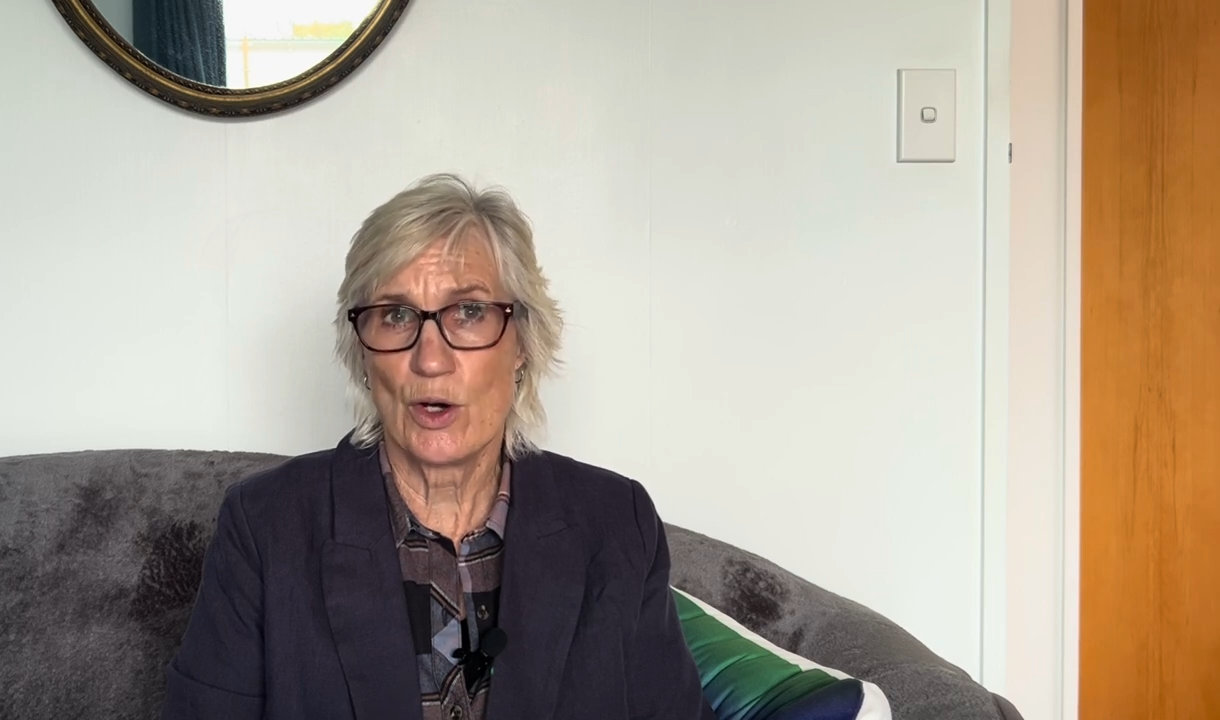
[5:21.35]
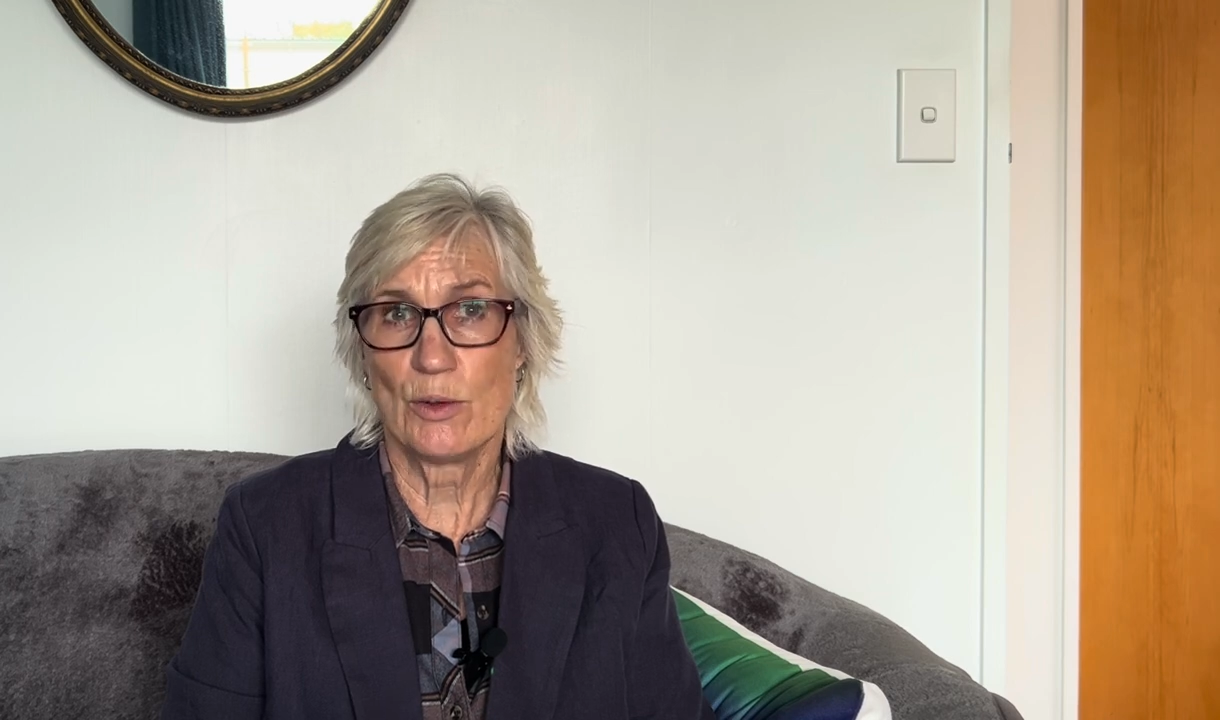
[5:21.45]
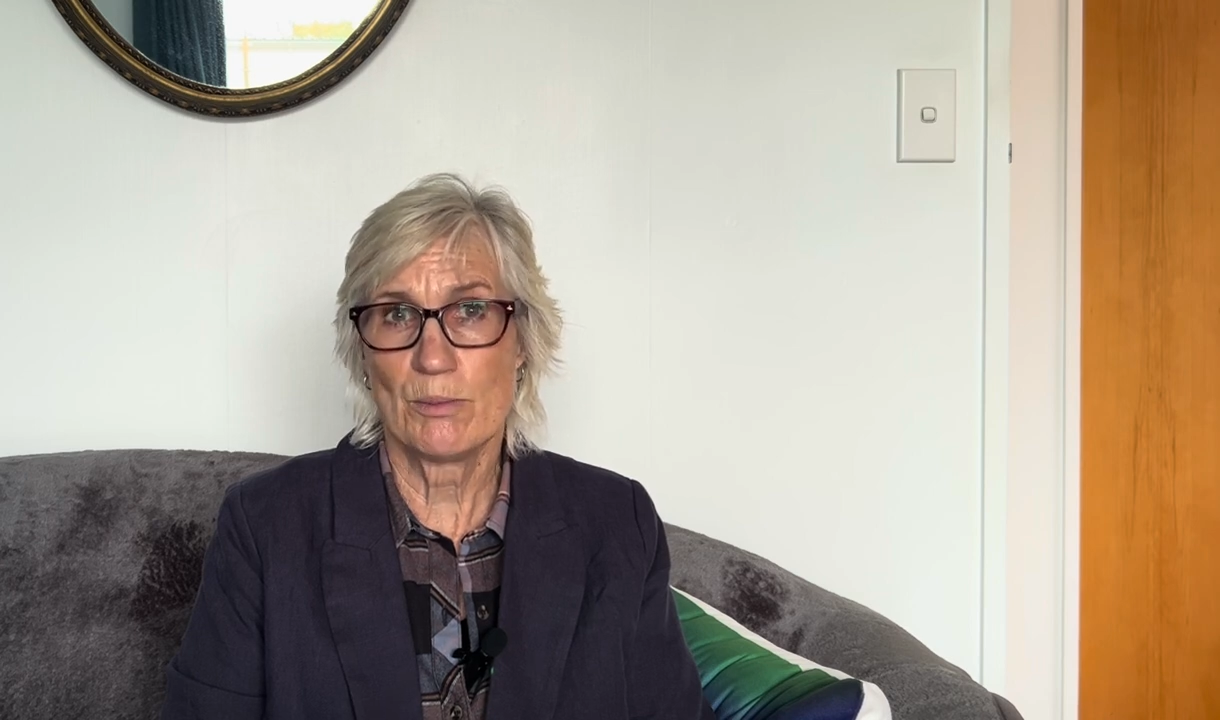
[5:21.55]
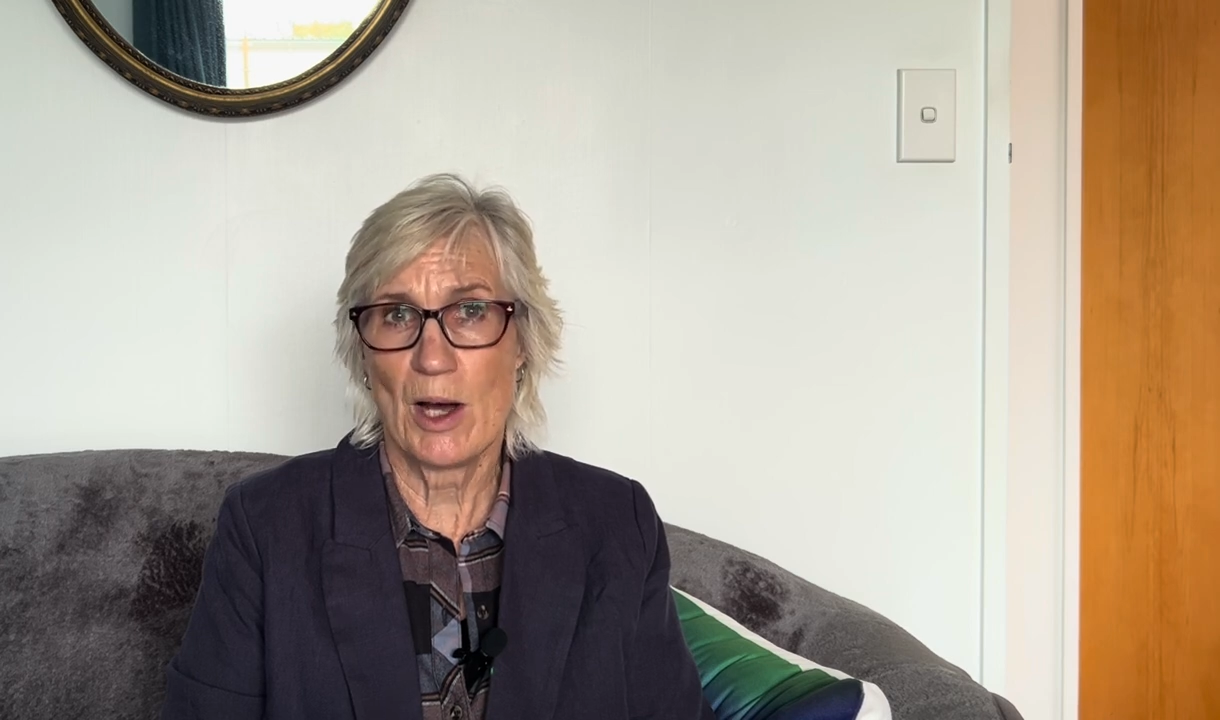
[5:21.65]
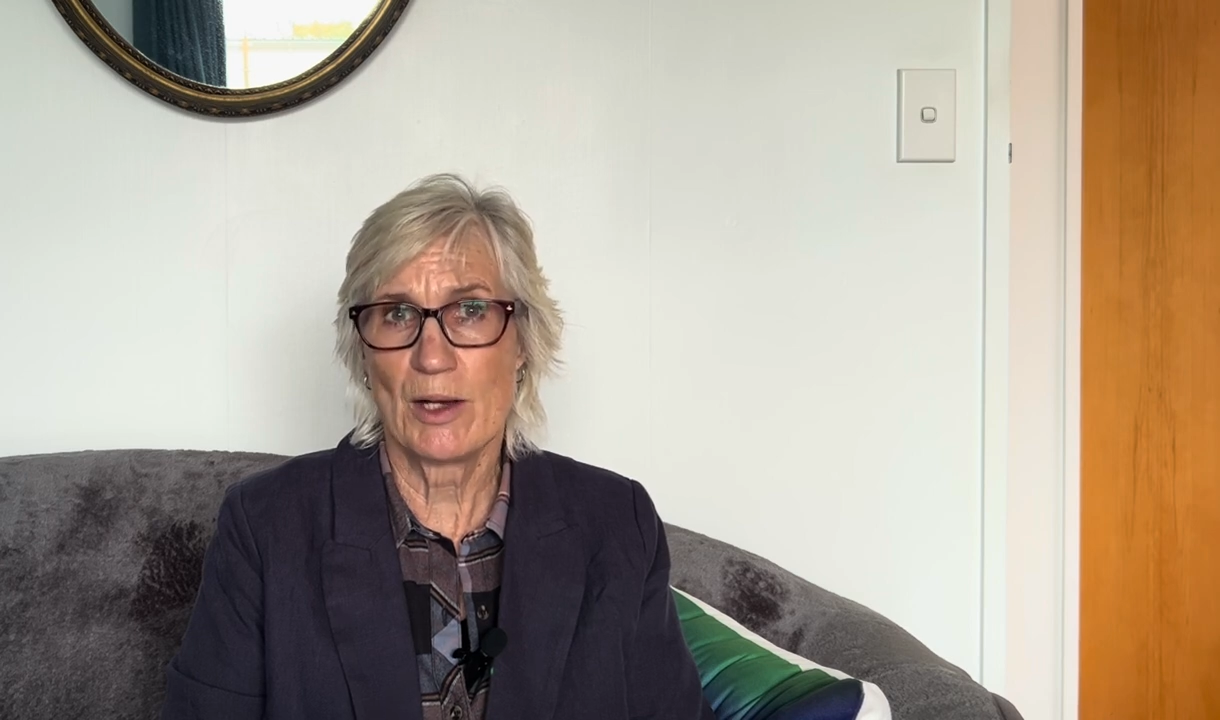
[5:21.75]

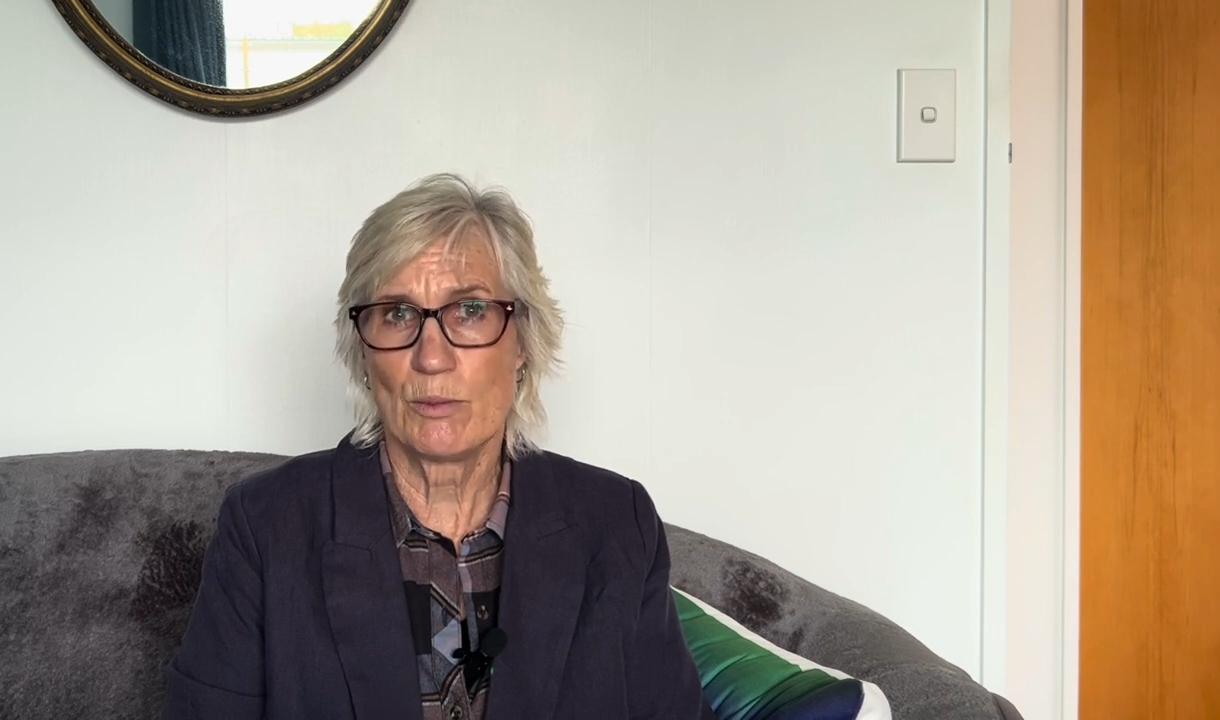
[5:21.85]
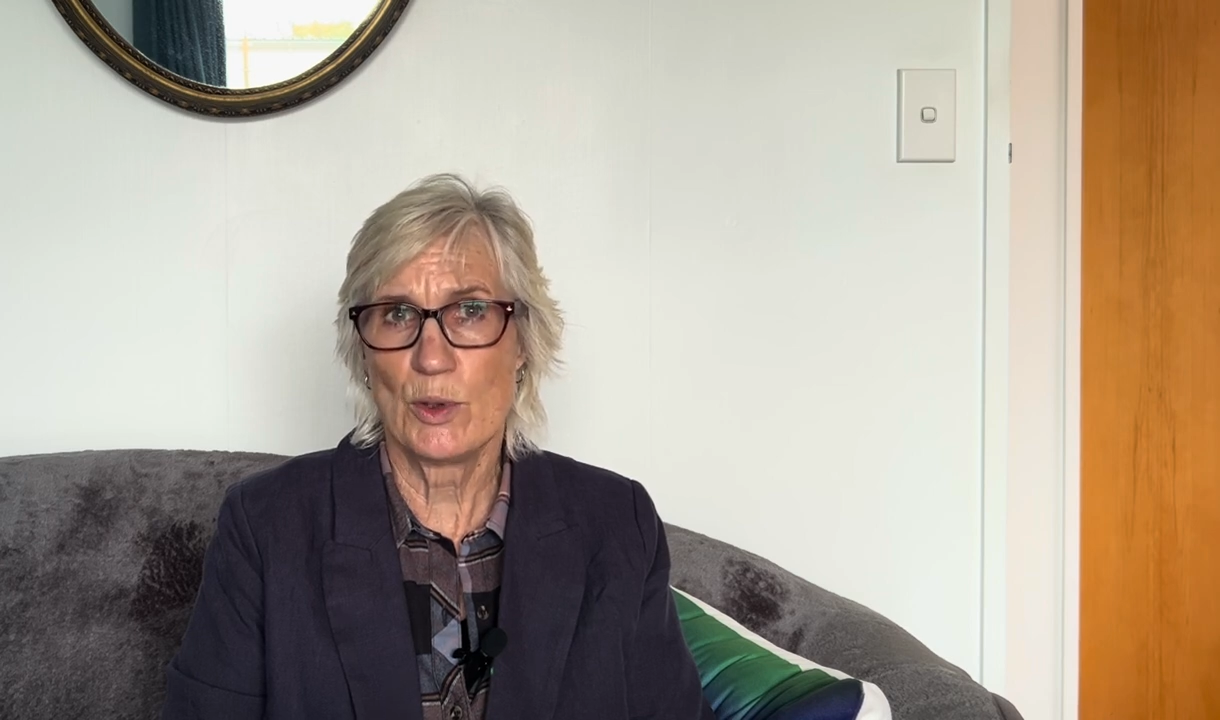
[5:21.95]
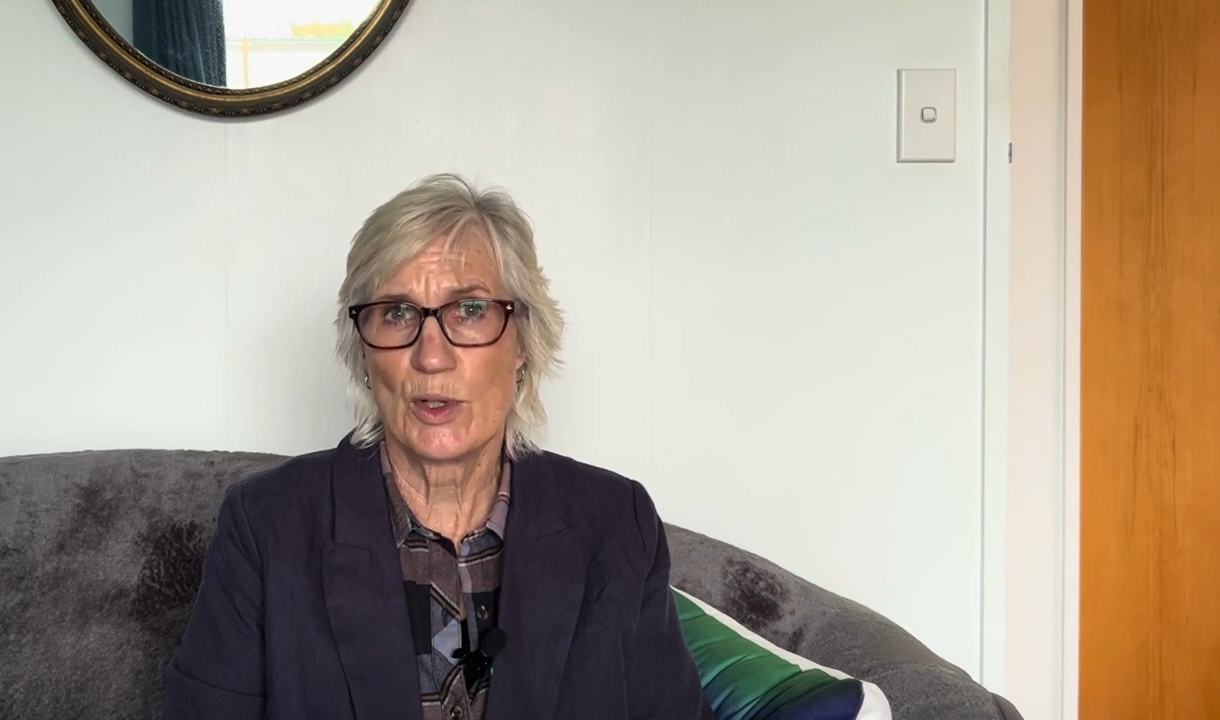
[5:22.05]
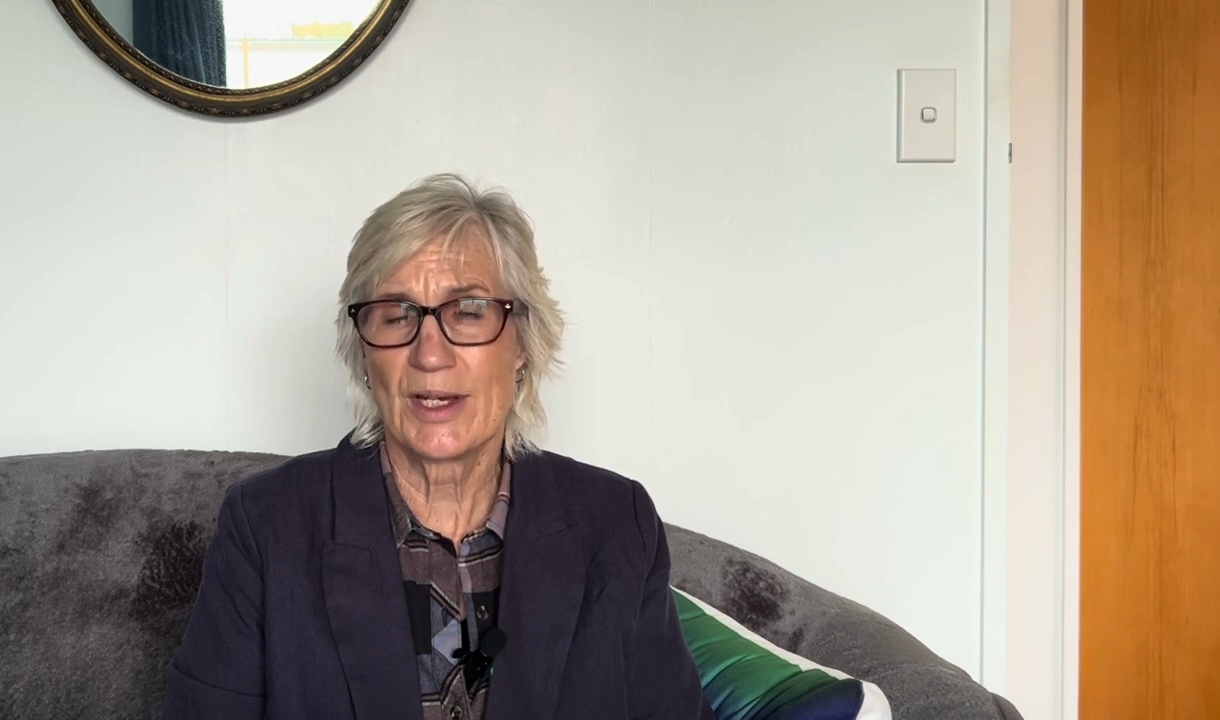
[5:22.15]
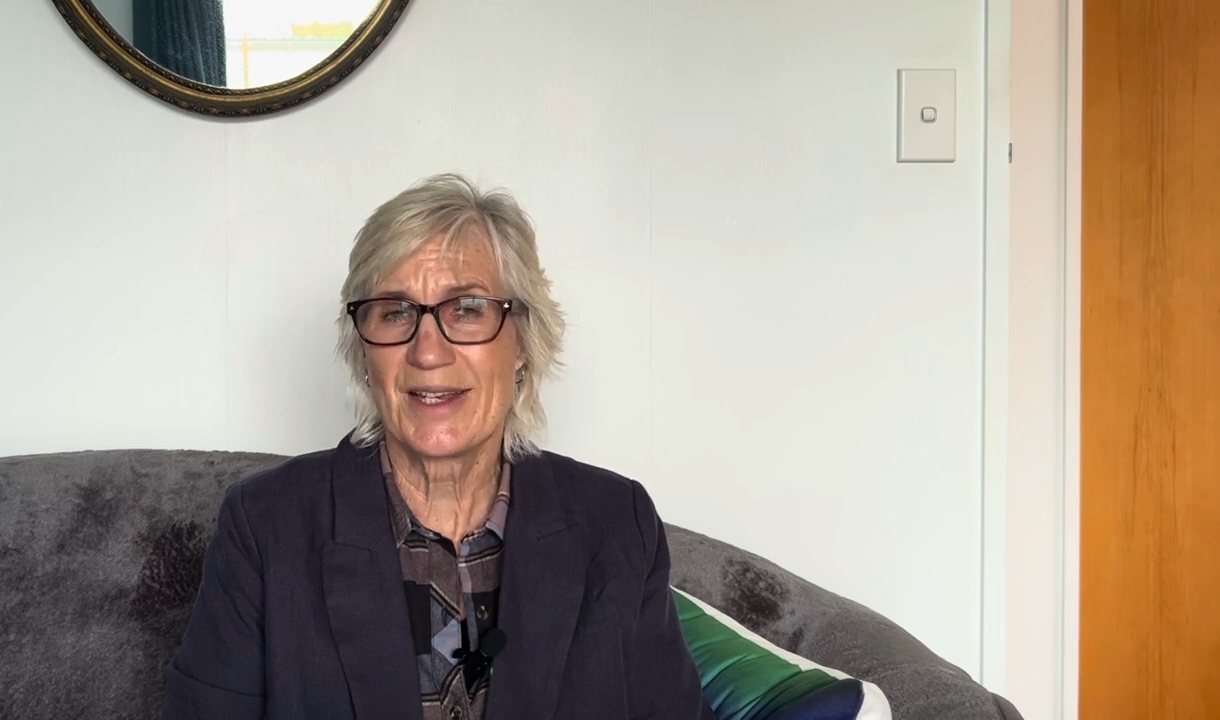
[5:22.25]
on my work